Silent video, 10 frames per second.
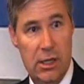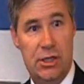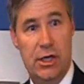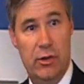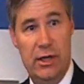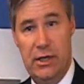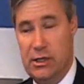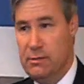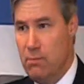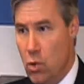so that
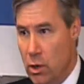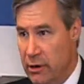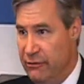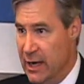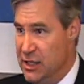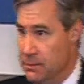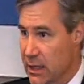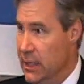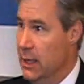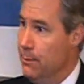there's more
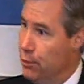investment in